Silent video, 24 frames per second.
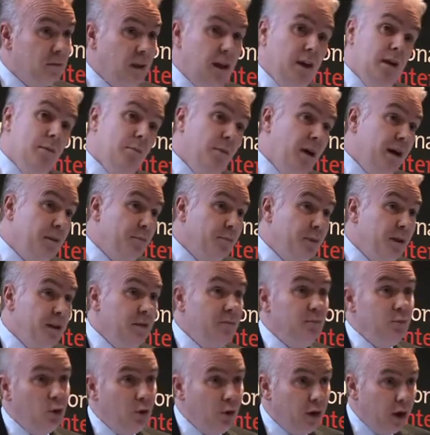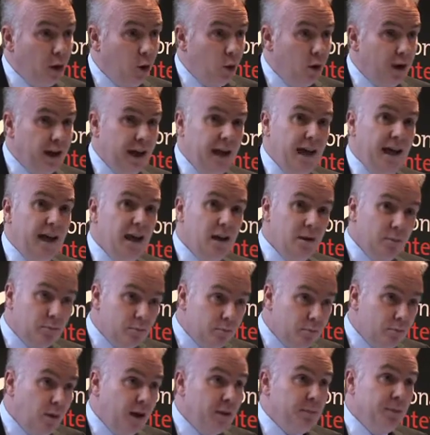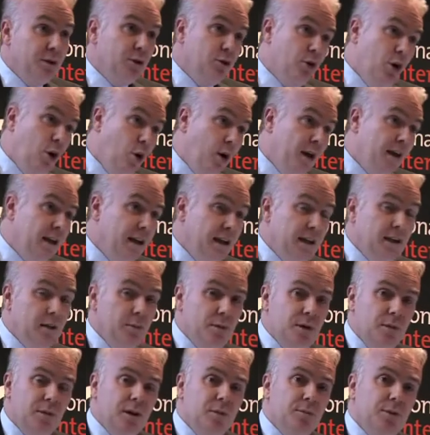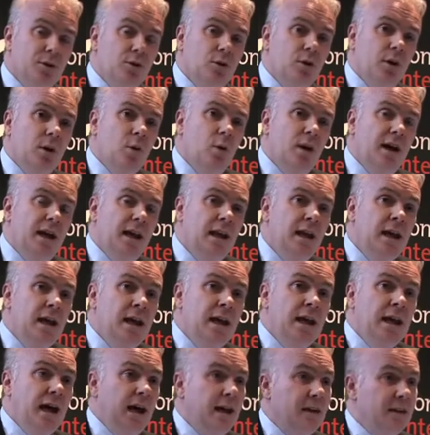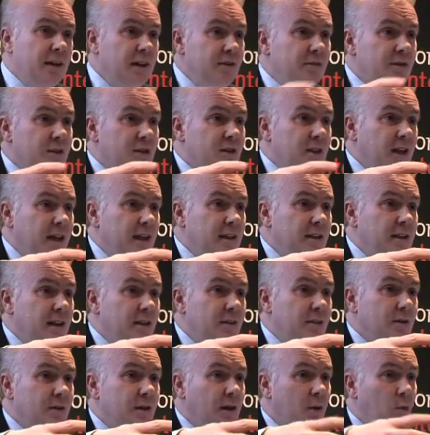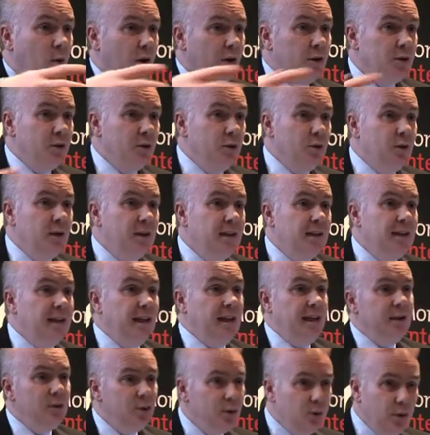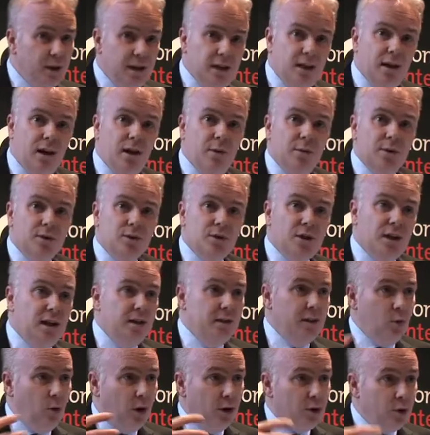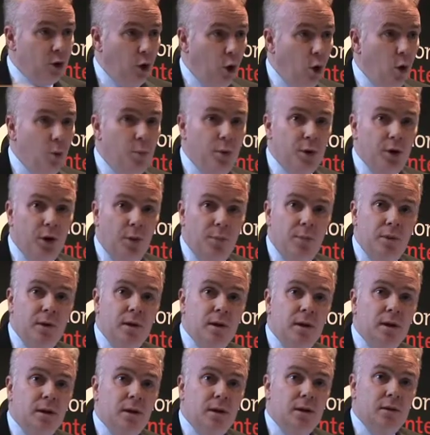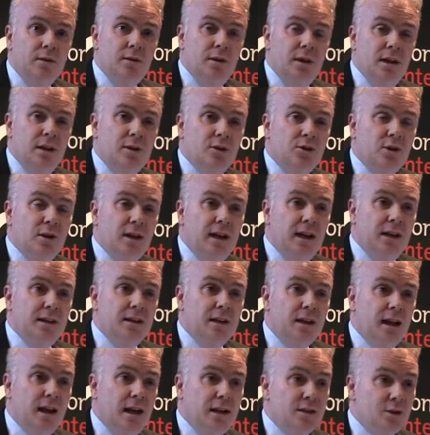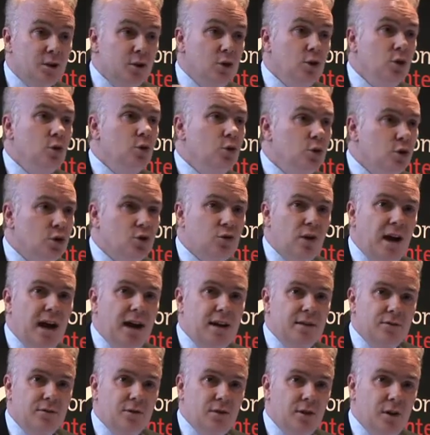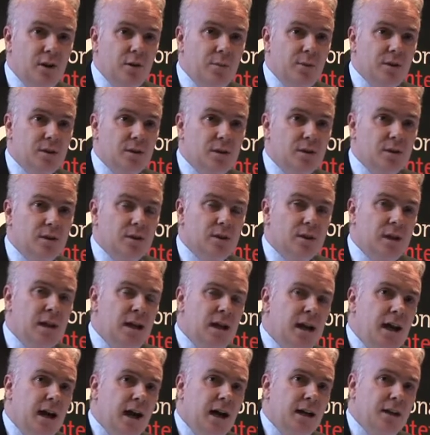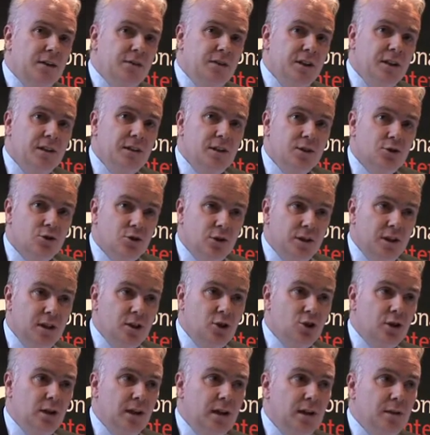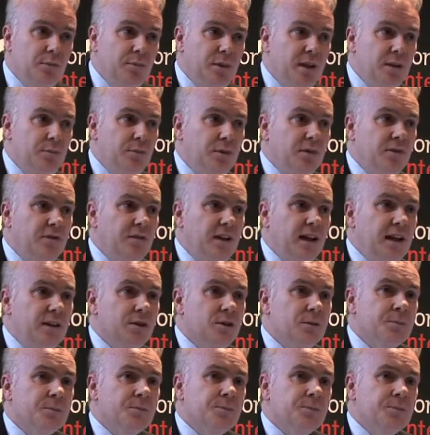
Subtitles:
it might be doing okay, it might be growing a little bit, it might be growing well, and they've decided that they want to get into e-commerce and they want to open up the internet as a new strand for their business. And I think that traditionally people felt,